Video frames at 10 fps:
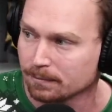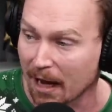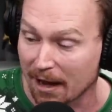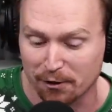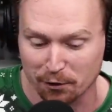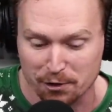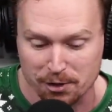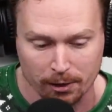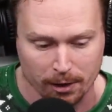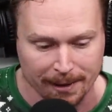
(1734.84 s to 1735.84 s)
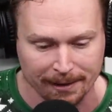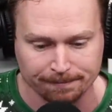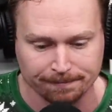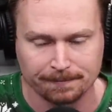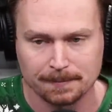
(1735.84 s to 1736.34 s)
so. I feel for Zolo. Oh, uh,
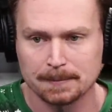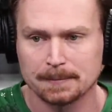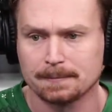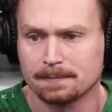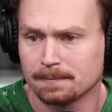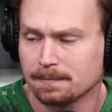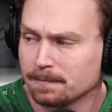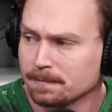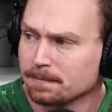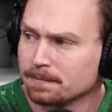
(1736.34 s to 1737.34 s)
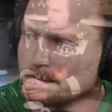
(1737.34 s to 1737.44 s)
well, um,